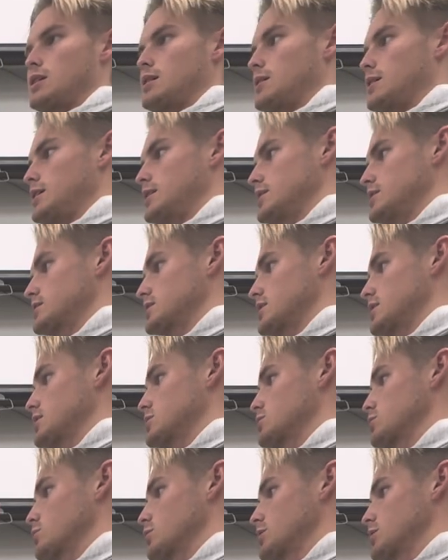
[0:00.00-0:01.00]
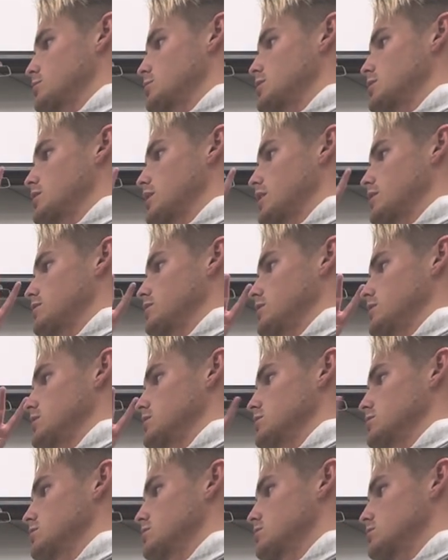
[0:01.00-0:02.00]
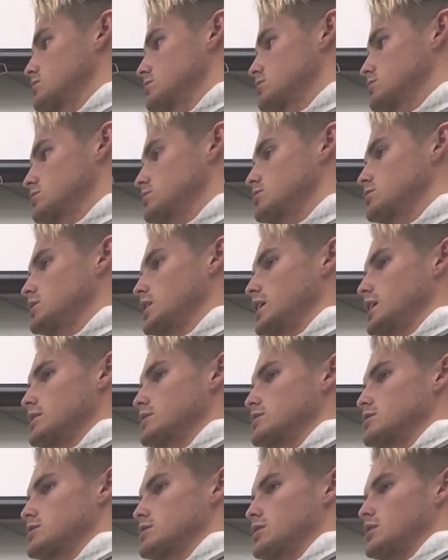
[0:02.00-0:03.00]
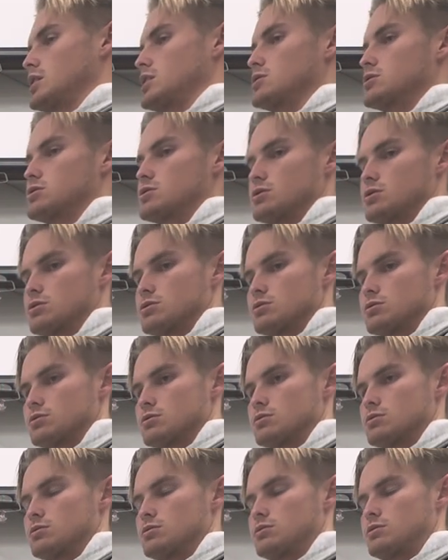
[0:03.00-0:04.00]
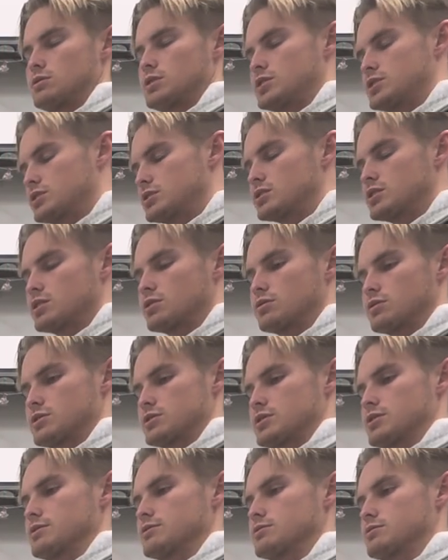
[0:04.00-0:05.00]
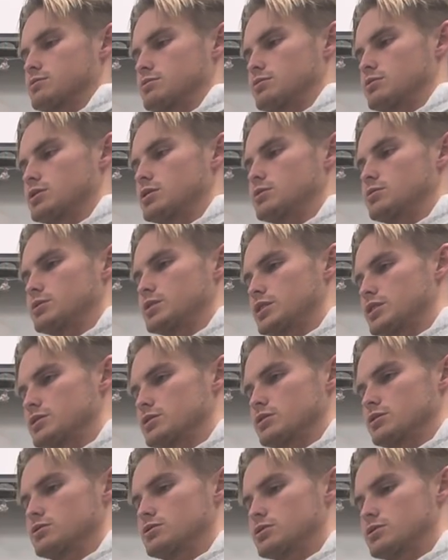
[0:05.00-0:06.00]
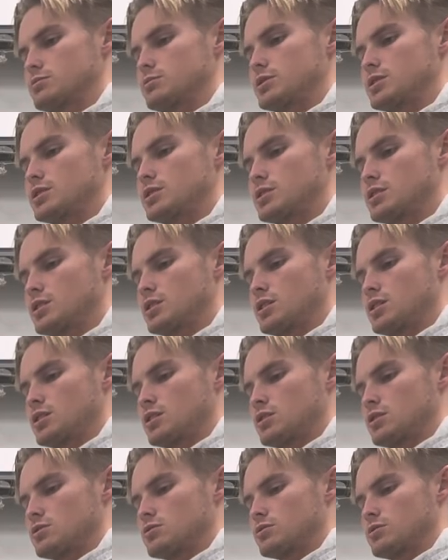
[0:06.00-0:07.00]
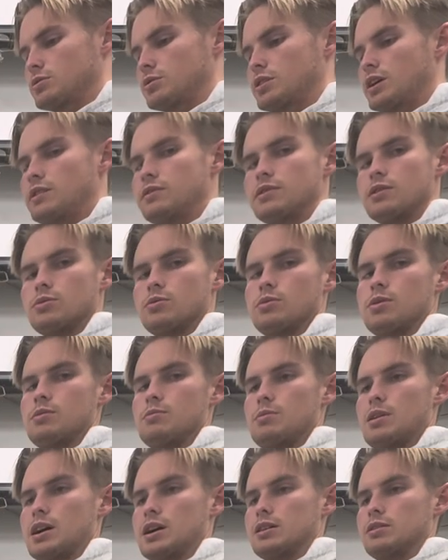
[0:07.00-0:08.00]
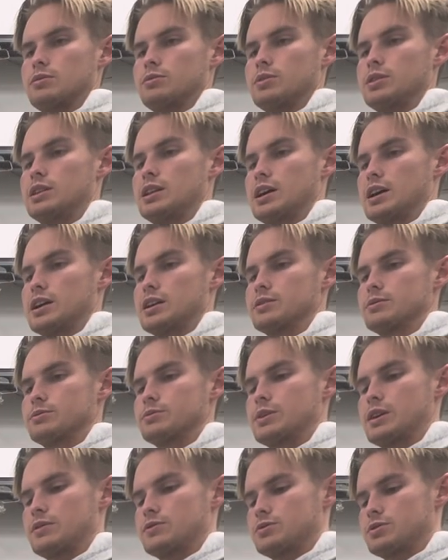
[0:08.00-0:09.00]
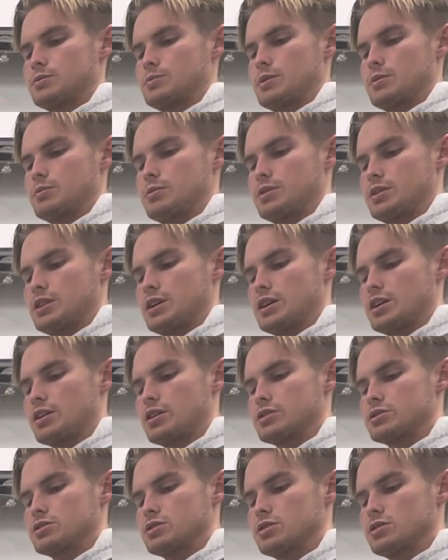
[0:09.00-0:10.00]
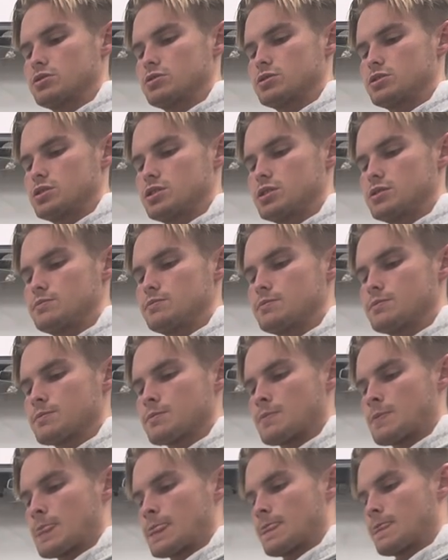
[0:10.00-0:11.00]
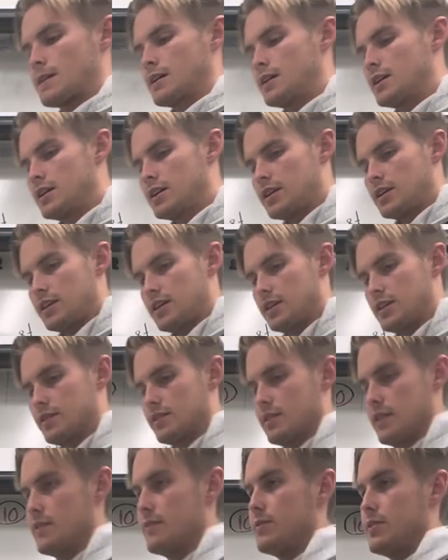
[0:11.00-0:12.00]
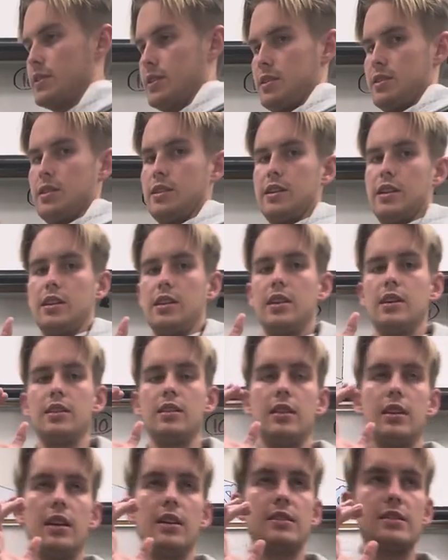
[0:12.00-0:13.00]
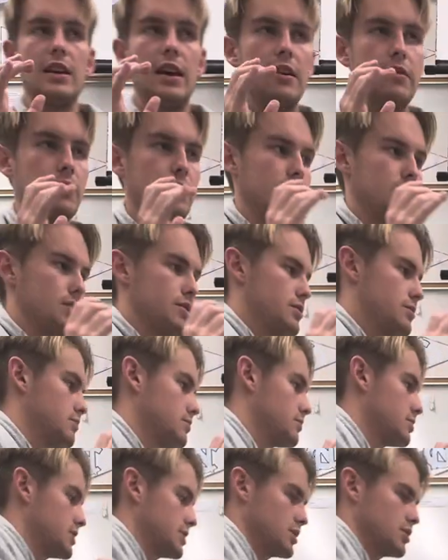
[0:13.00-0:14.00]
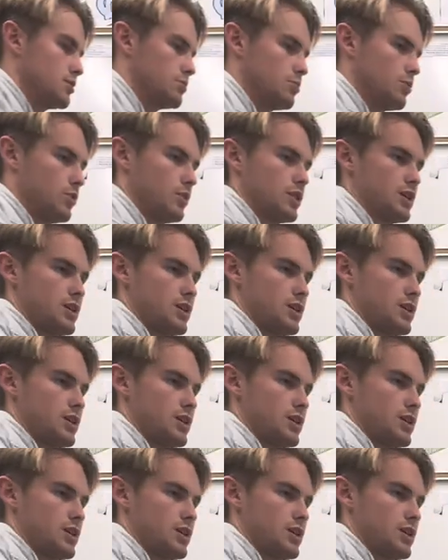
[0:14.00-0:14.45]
in this case, we're going to be graphing two lines. And so let's just think to ourselves, what would a solution be? So when we're graphing one line, we have to remember that our solution is infinite on that line. It's every single point